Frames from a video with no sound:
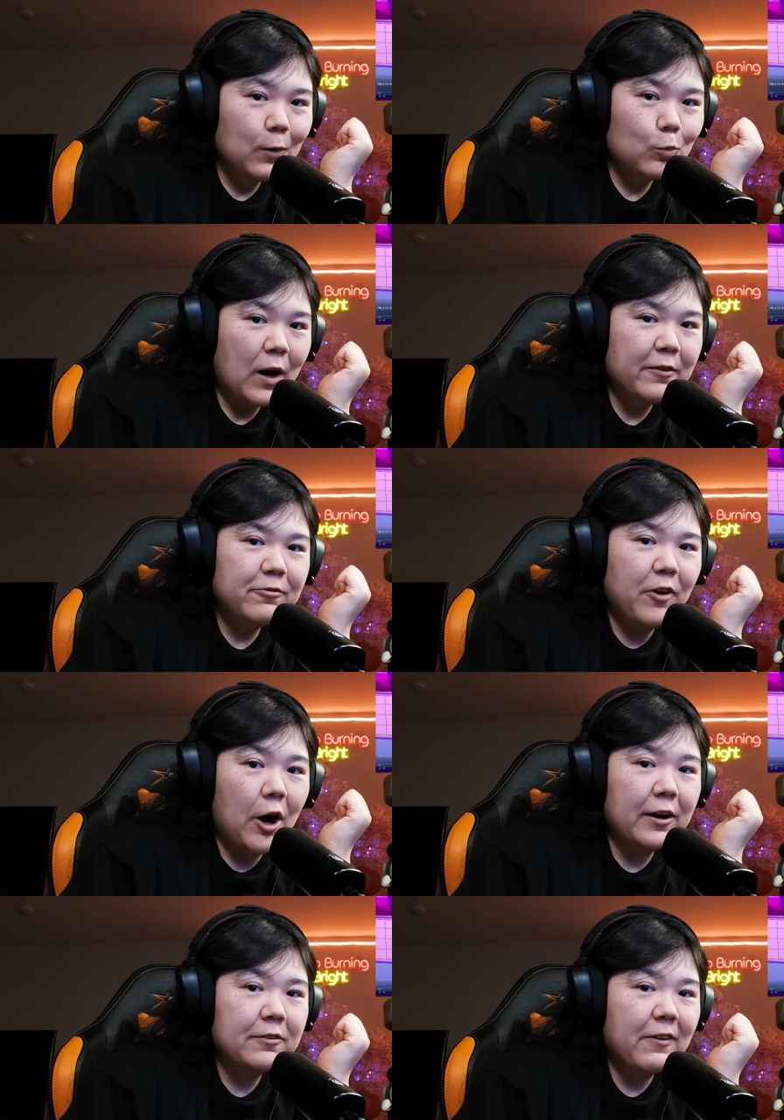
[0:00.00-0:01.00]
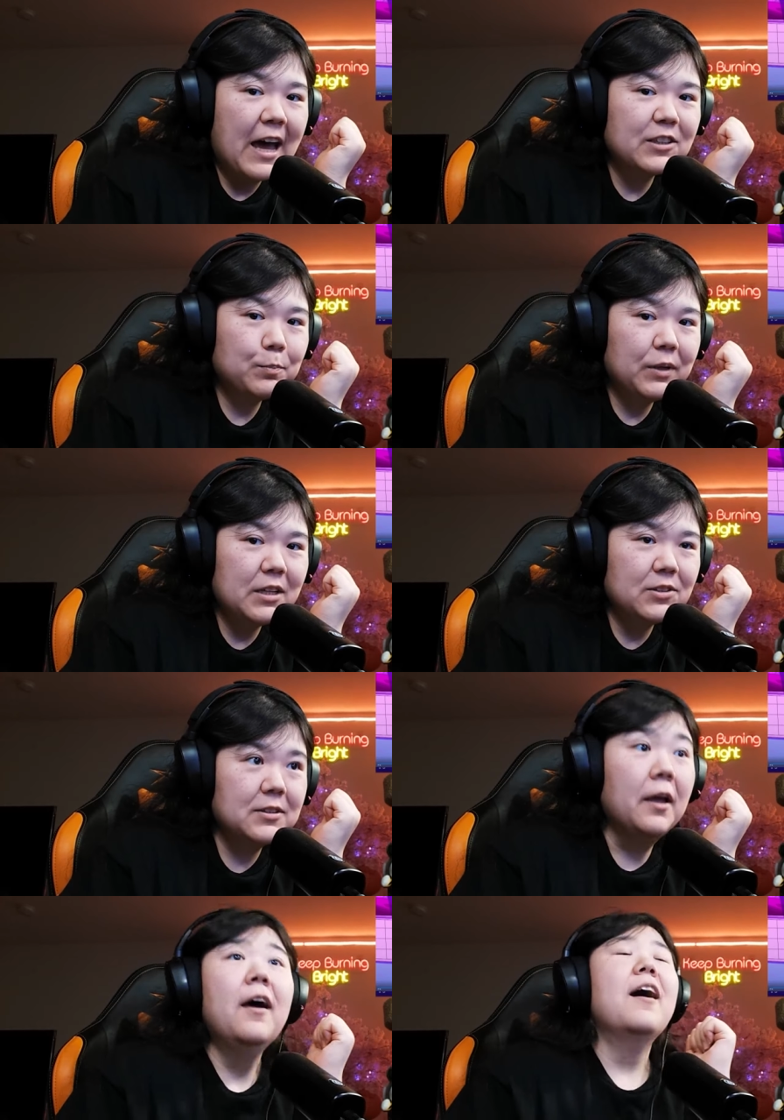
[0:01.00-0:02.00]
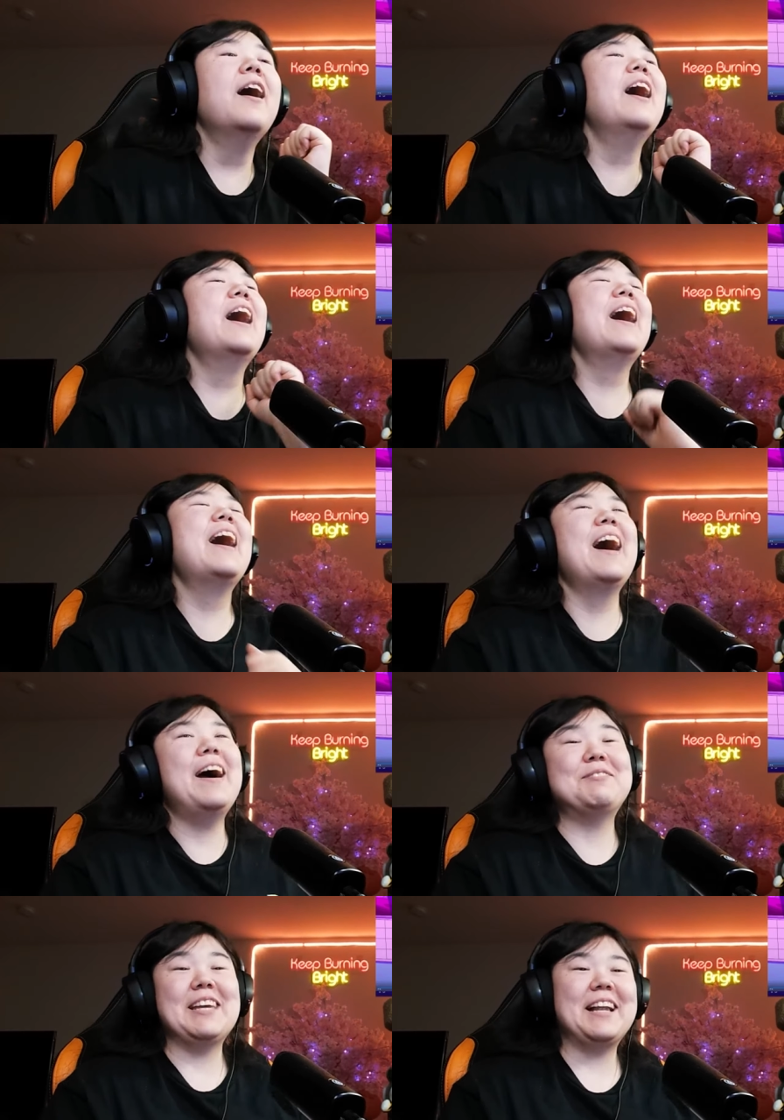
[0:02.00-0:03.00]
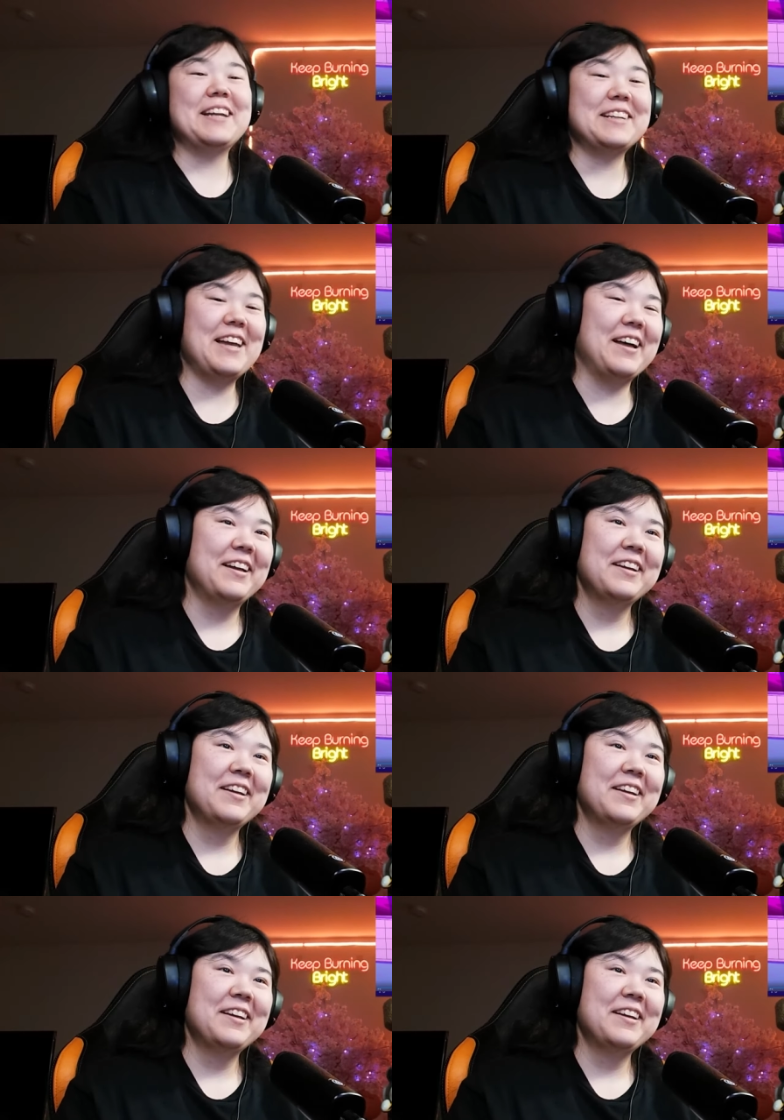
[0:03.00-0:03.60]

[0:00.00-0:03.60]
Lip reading: Run far and fast, Blitz. I'm telling ya!